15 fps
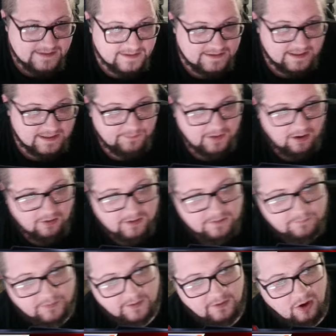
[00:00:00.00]
a tip y'all
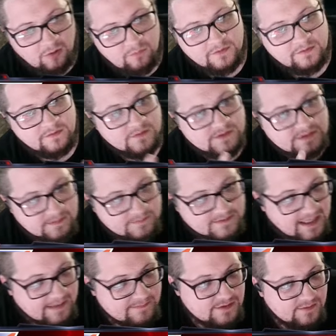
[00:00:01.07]
can bring home with you, is
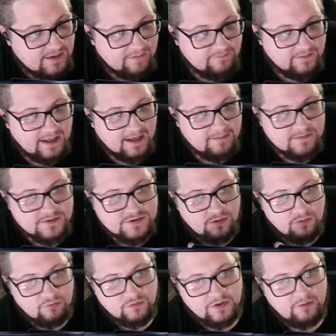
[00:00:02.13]
sometimes you have a game that's
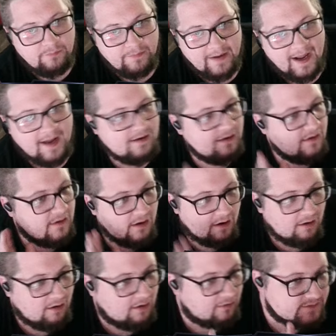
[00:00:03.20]
going real bad,
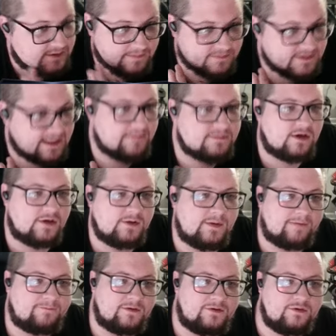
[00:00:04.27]
Sometimes all you
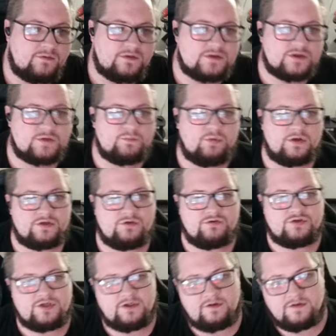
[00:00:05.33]
have to do is just put two
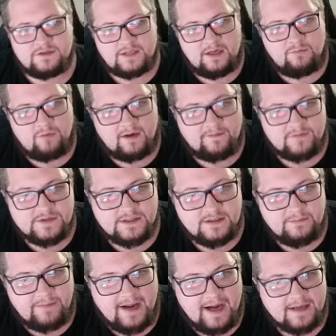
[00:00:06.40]
shields on whatever's in the
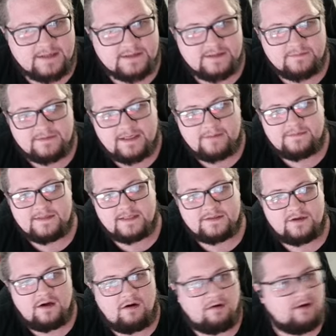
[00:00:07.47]
back, and sometimes that's
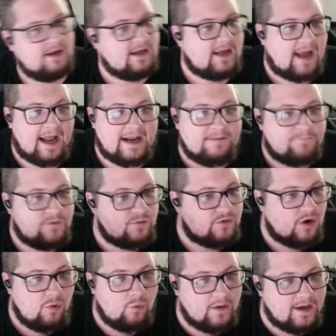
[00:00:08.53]
all. And if you
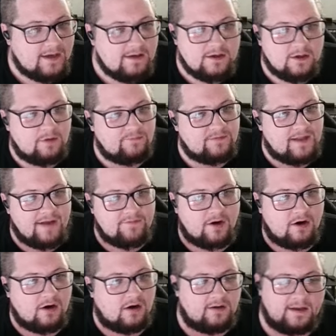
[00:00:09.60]
don't win, you know, if they have a
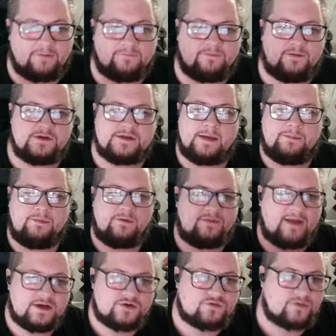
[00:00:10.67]
hard, like, if, for example, if
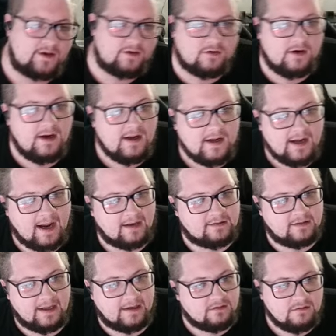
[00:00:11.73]
that trainer had,
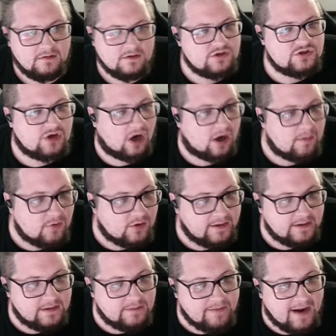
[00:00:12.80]
like, Skarmory
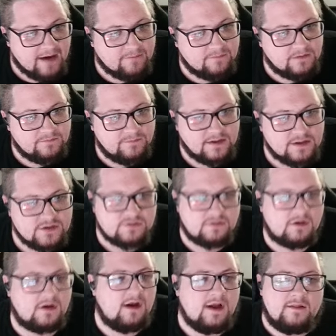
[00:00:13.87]
in the back for the
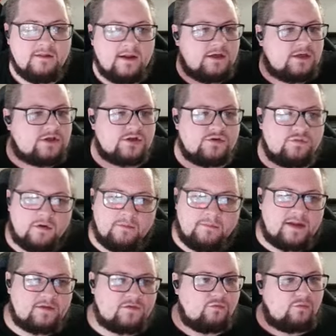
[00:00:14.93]
Venusaur, then you just weren't
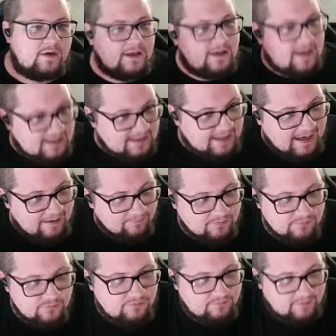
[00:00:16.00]
meant to win, and you have
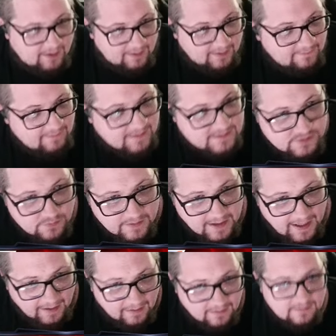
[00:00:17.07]
to move on, and that's
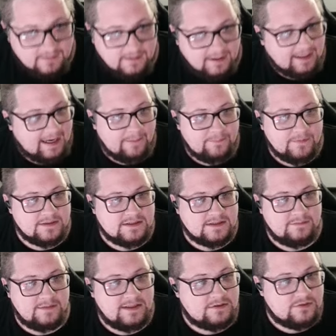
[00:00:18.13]
okay. It happens
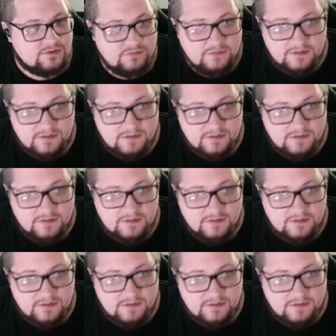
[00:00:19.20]
to me, too.